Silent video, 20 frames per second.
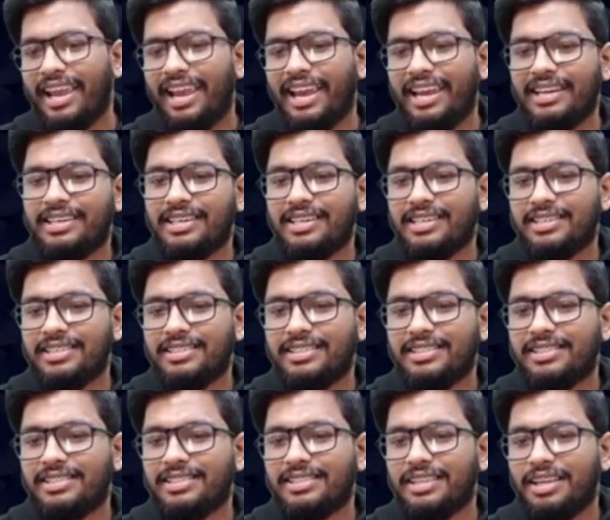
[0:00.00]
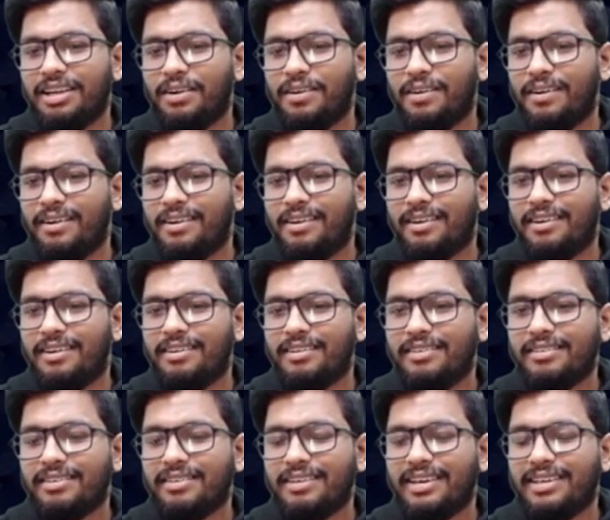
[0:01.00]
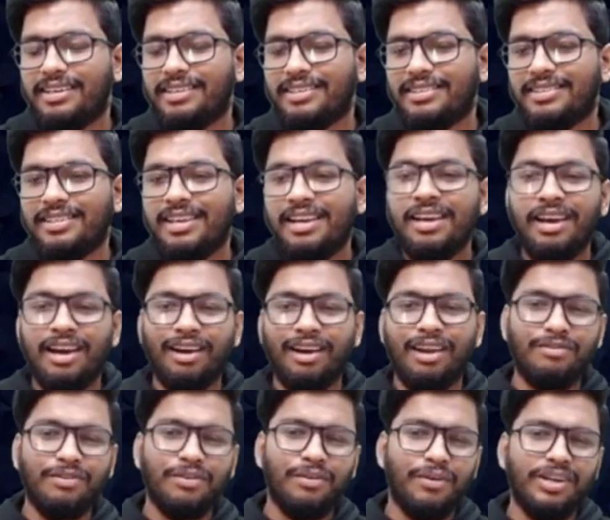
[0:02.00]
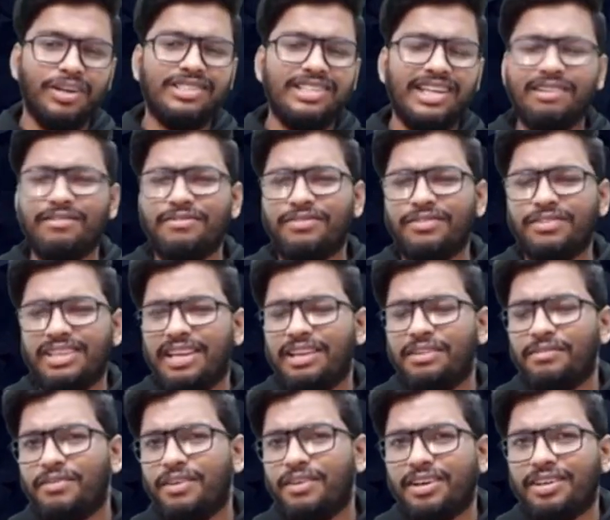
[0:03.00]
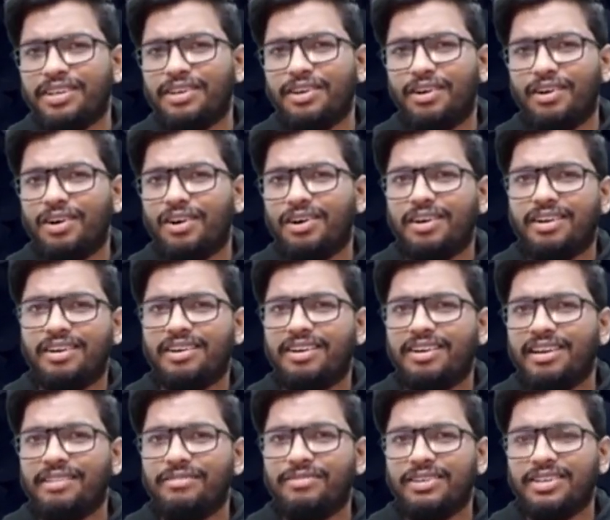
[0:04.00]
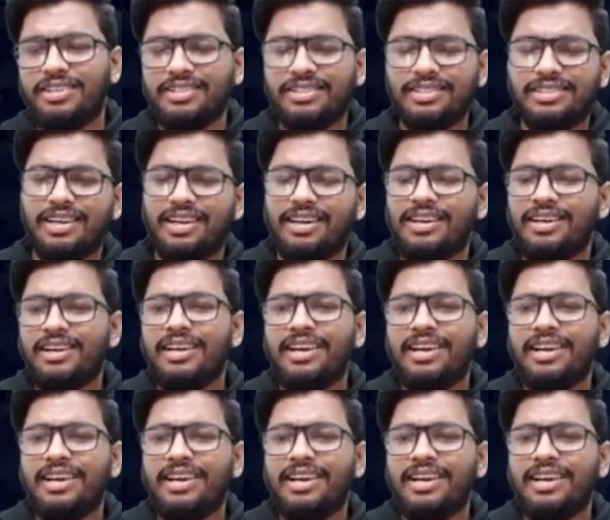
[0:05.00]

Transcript: It is, uh, it is, okay, if you want to check if it's inverted or if it is, uh, uh,